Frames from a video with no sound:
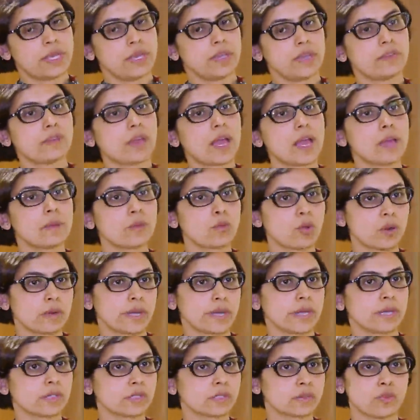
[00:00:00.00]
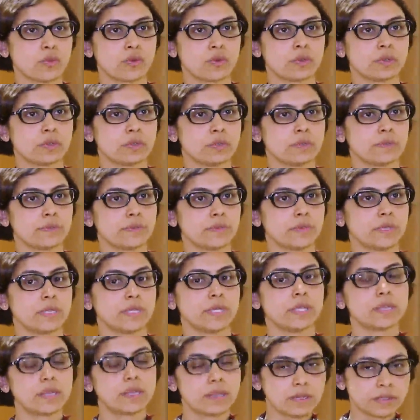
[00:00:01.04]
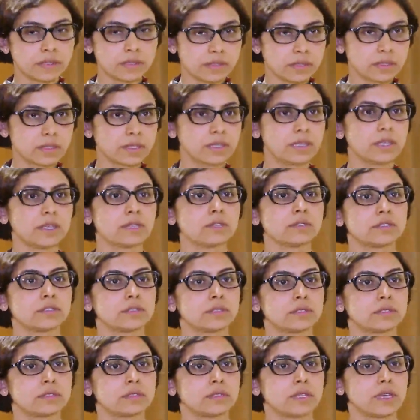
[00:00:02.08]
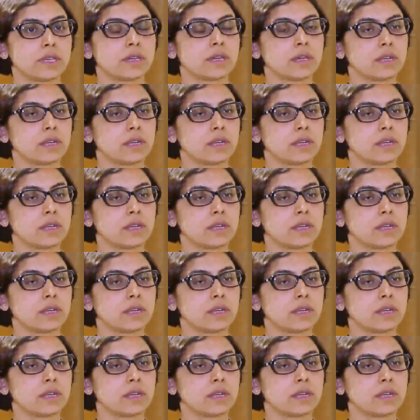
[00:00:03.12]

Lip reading: If I am already a smoker, then a certain years